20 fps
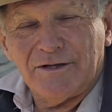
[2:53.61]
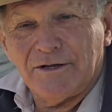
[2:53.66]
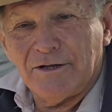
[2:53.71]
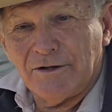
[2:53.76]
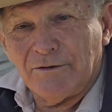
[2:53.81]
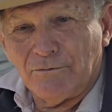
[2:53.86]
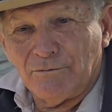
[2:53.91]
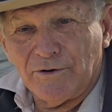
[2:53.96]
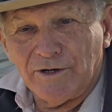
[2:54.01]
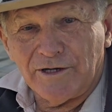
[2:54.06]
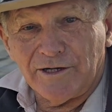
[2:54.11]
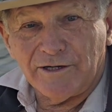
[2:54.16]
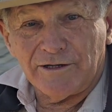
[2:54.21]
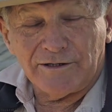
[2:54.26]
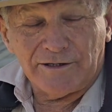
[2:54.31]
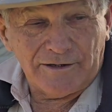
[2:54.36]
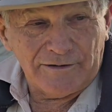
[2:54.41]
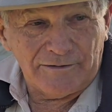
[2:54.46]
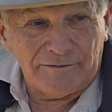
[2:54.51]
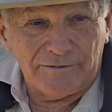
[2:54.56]
So
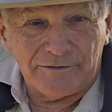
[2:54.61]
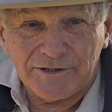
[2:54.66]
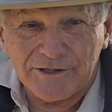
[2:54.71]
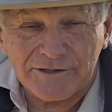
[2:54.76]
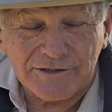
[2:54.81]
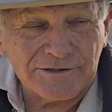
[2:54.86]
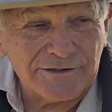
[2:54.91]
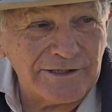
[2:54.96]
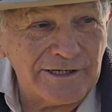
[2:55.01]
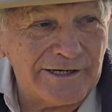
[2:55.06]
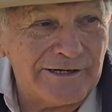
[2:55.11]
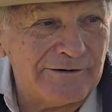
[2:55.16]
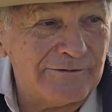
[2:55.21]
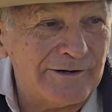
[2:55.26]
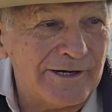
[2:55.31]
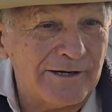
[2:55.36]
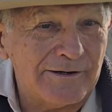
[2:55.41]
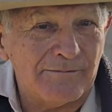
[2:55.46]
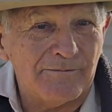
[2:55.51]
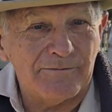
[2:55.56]
you're pretty proud
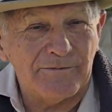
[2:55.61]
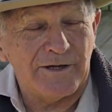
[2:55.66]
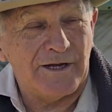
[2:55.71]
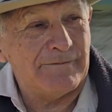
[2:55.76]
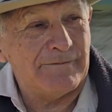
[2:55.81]
about that.